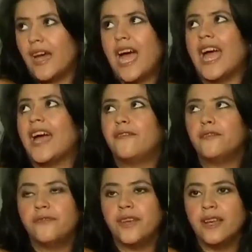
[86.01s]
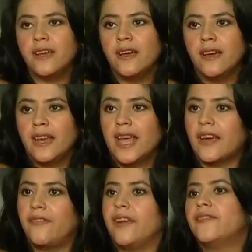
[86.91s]
I have to feel like
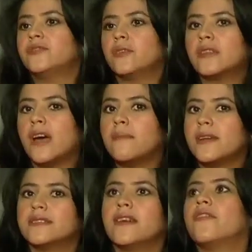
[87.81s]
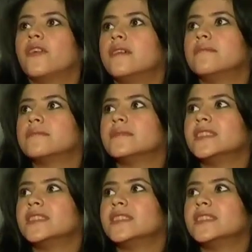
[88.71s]
I felt for Sultan Mirza for her.